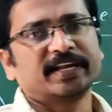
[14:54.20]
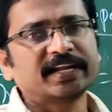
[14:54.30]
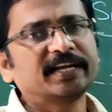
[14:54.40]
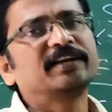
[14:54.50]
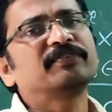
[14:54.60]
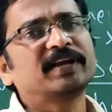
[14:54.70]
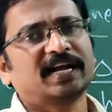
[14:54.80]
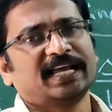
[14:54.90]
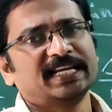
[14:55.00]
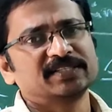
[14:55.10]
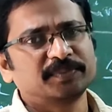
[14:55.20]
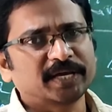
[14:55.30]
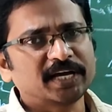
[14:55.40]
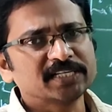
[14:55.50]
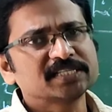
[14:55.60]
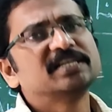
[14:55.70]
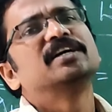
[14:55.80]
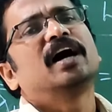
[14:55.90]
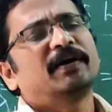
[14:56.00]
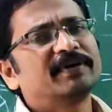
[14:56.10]
can get different lines because
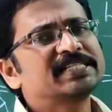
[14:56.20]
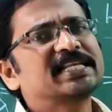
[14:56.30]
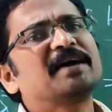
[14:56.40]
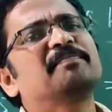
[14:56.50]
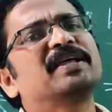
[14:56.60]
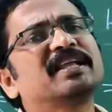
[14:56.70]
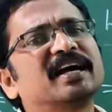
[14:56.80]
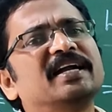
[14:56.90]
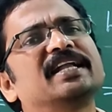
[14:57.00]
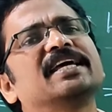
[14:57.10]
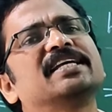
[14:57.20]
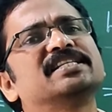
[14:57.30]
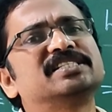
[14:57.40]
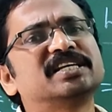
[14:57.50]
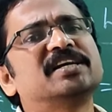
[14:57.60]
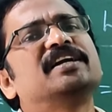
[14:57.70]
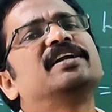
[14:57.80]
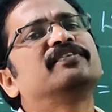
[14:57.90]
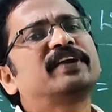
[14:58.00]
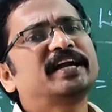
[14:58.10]
our sample contains
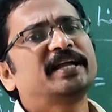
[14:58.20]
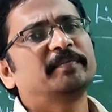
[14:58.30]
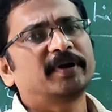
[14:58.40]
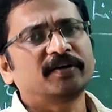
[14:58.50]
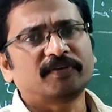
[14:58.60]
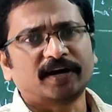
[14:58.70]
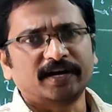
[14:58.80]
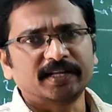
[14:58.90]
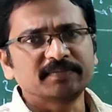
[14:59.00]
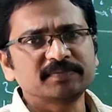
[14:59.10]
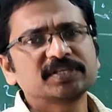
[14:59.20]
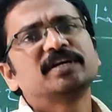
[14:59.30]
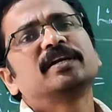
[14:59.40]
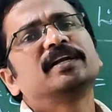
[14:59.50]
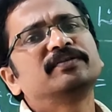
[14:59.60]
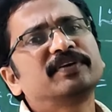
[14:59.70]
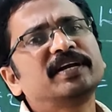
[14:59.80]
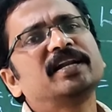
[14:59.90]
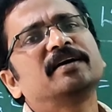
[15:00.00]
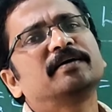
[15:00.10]
different number of atoms,
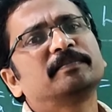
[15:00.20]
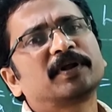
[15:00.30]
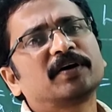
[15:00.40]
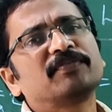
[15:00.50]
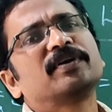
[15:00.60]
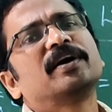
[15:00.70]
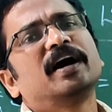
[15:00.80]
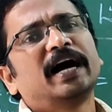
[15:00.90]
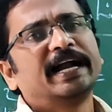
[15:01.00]
different number of